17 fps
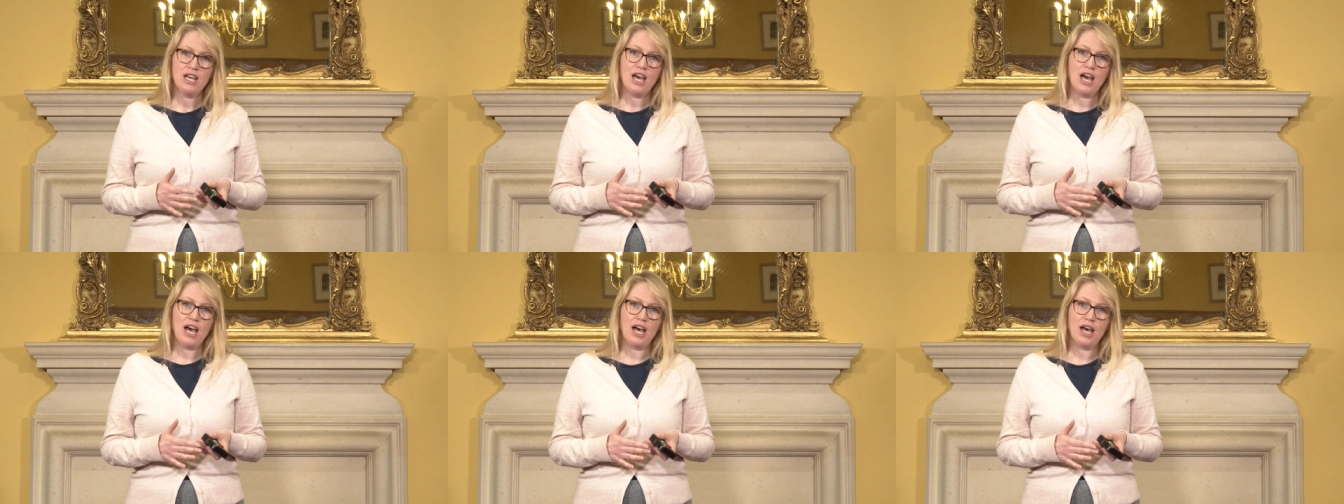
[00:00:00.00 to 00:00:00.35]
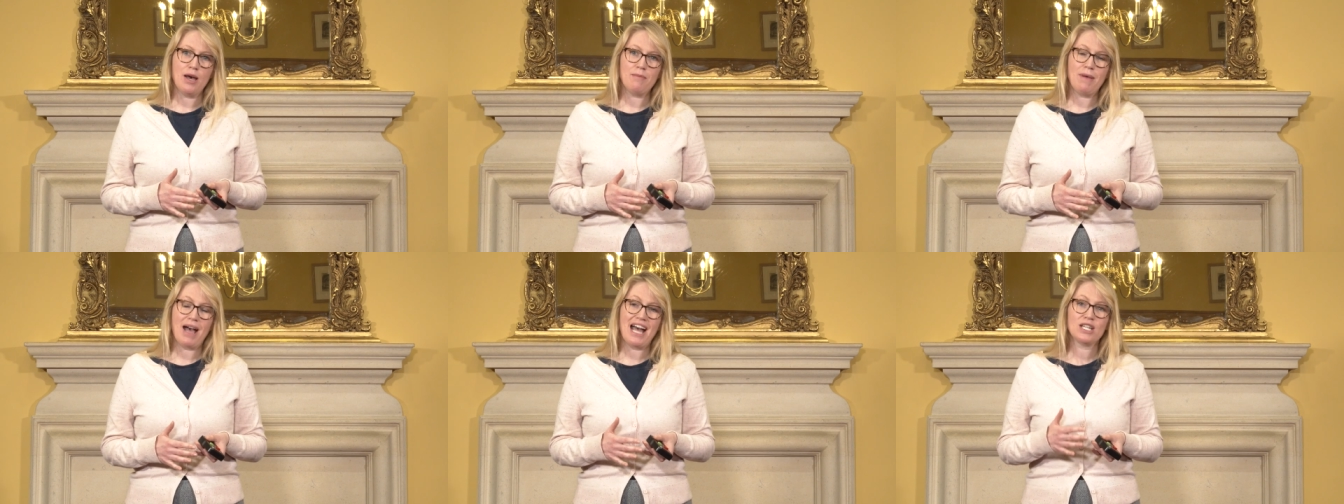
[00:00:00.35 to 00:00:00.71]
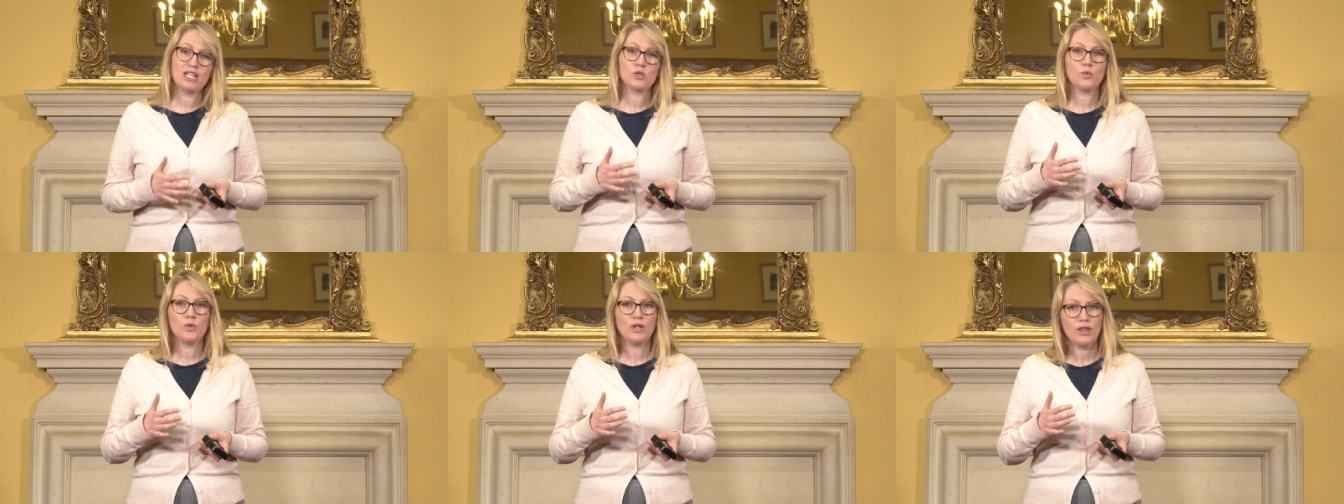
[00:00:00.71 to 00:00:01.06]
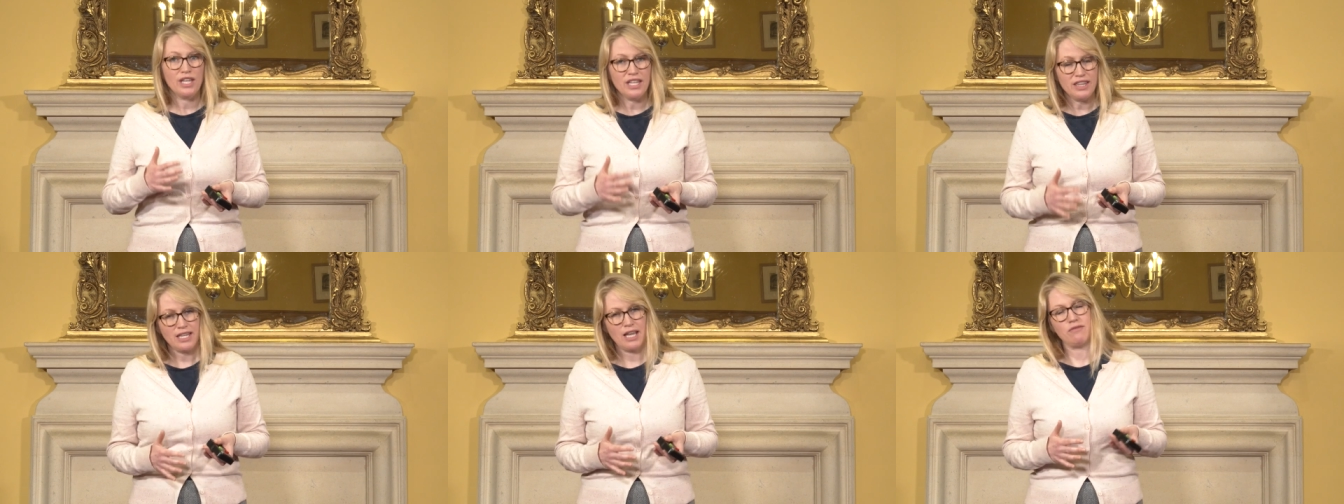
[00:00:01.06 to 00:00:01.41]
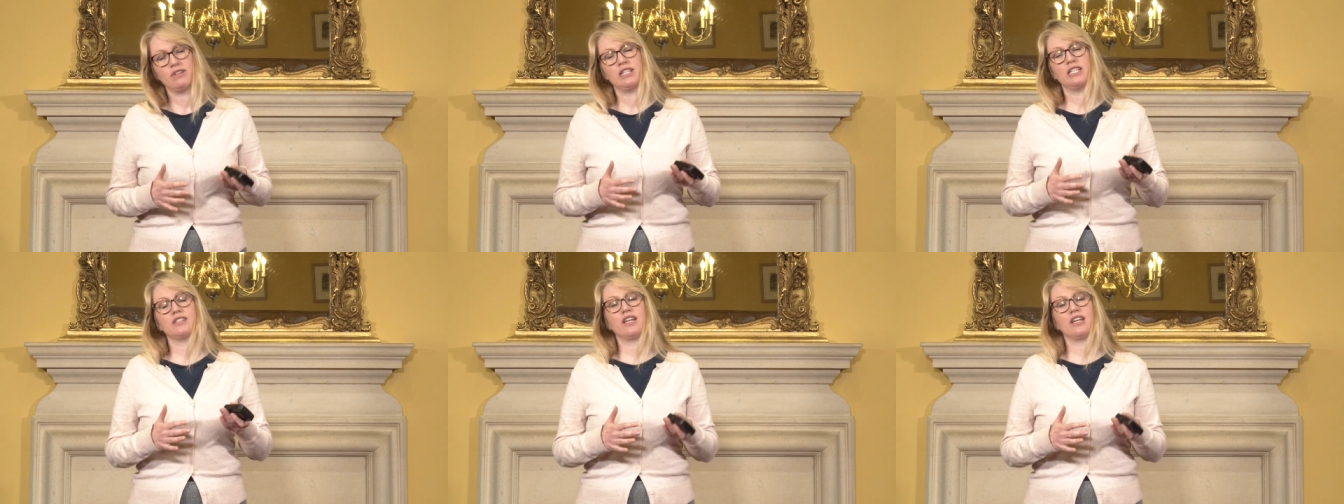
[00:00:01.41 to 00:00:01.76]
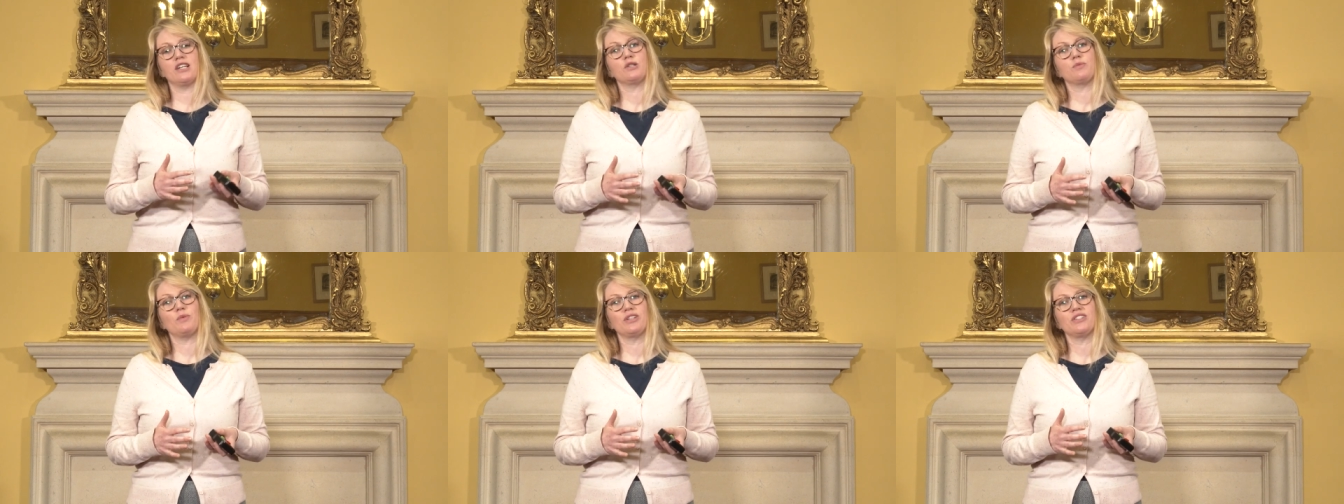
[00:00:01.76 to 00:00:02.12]
and within that
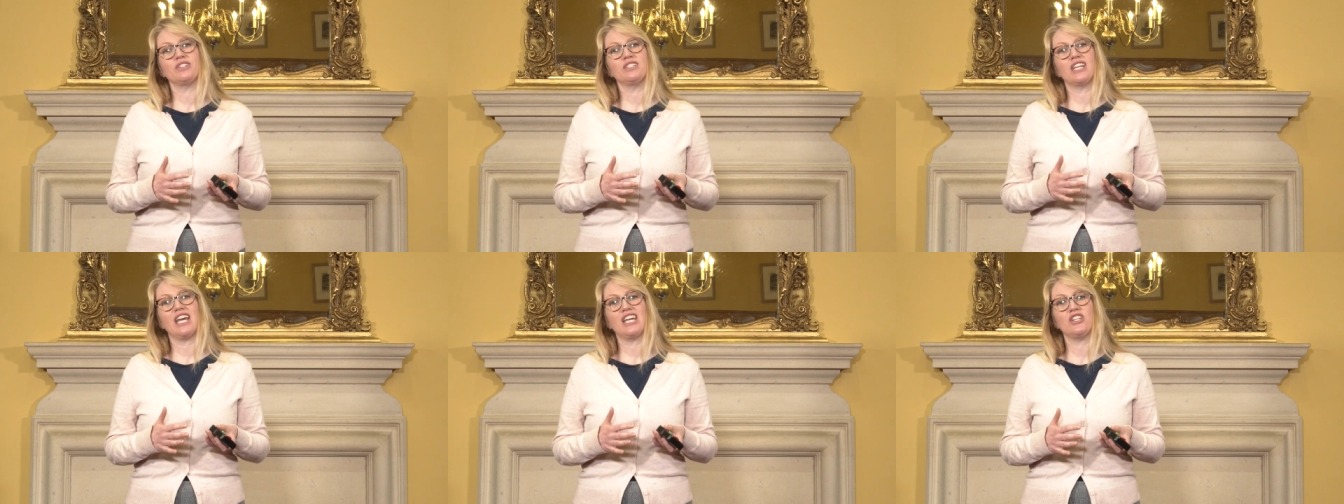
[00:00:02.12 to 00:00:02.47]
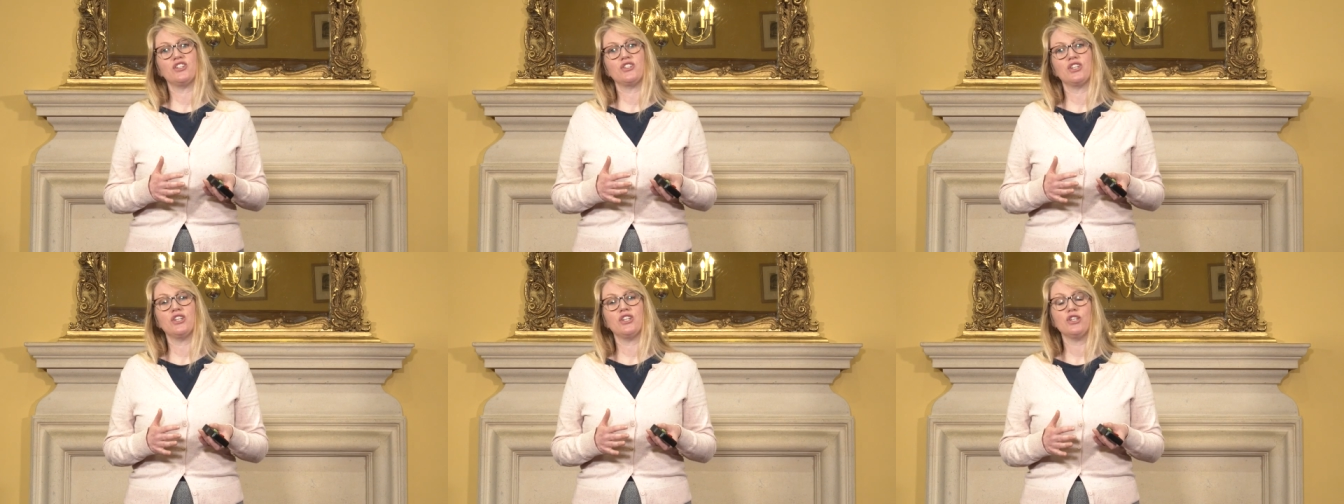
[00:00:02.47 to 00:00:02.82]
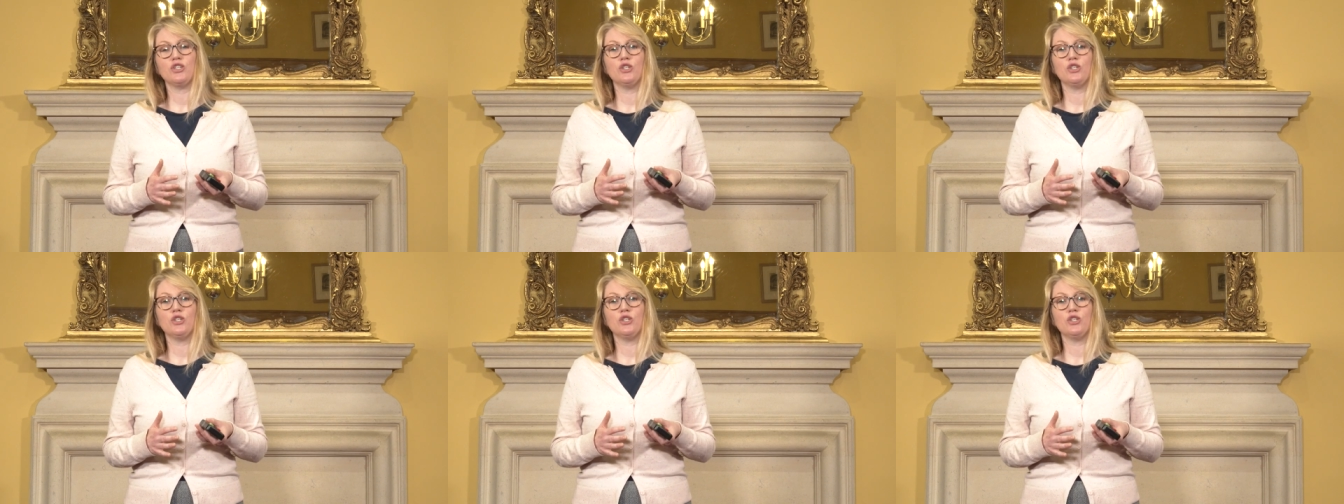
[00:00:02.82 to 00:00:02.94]
research presentation